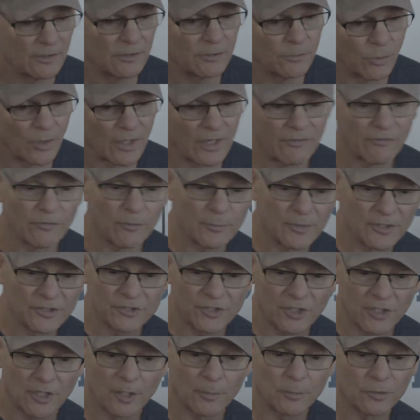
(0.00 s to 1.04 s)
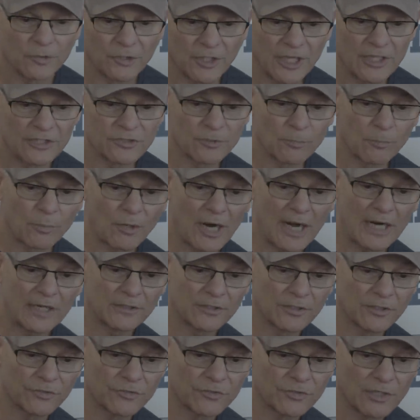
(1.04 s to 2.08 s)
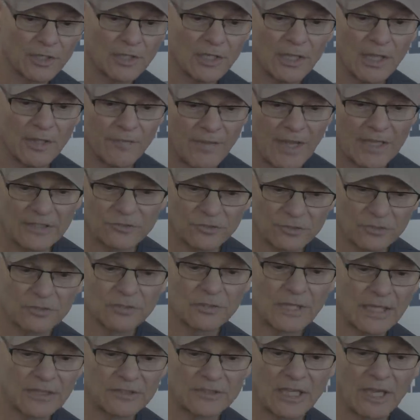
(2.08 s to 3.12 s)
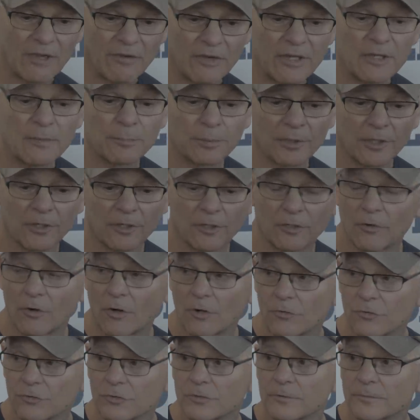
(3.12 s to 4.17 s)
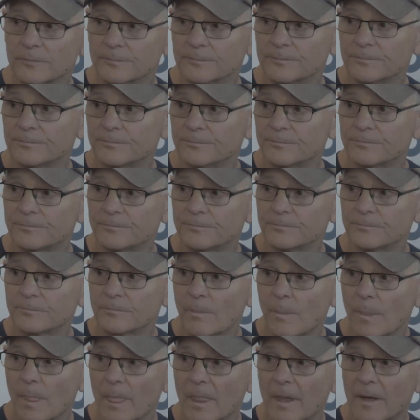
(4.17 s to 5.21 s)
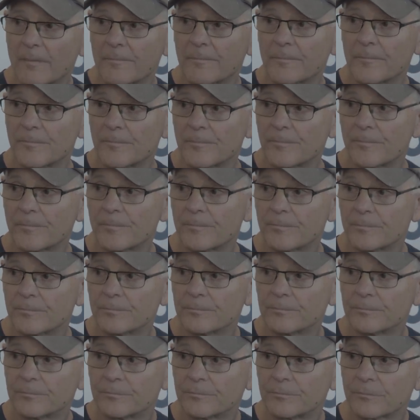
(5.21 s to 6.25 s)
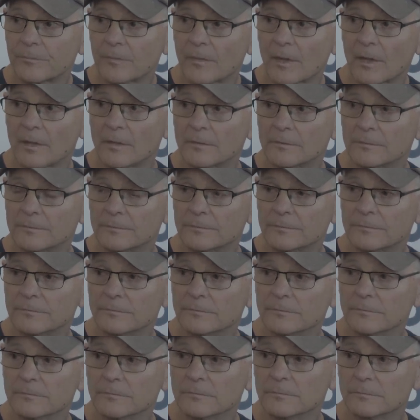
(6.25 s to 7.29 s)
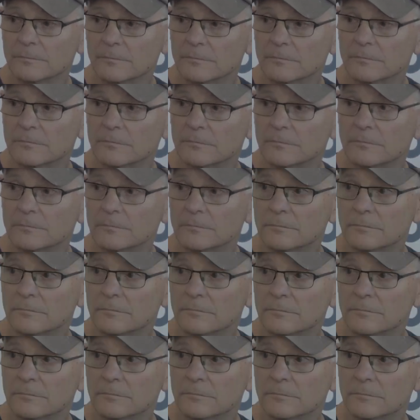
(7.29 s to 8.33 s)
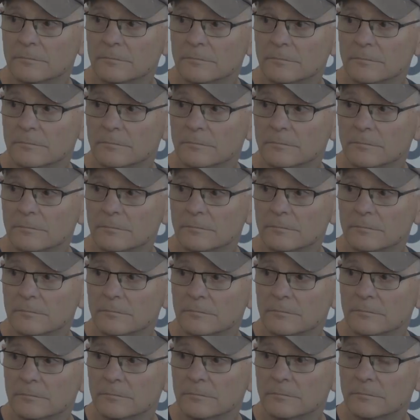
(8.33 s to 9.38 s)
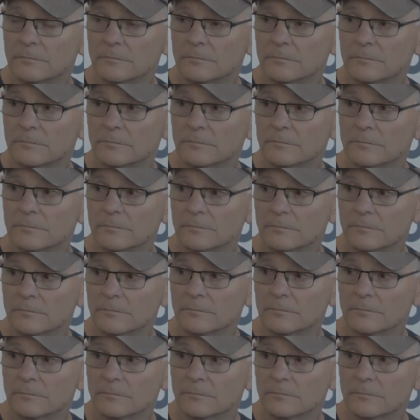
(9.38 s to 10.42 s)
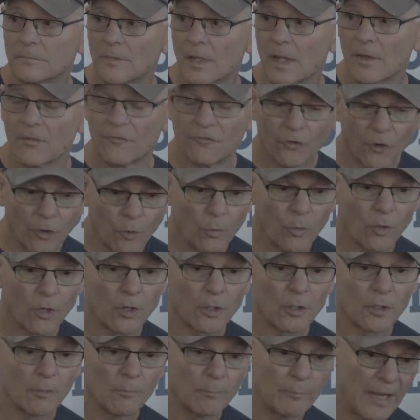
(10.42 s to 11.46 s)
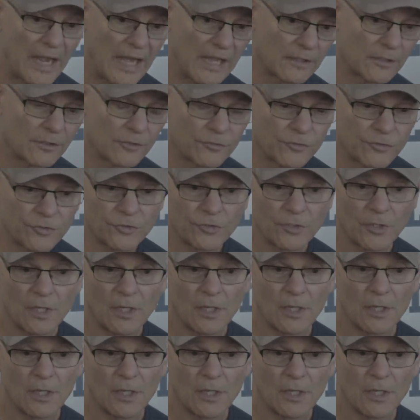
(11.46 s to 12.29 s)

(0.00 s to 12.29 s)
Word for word: whatever, miss a couple days in practice. And that's that's how any player grows. That spin and sack, which he was penalized for, is that an example of the footwork footwork, balance,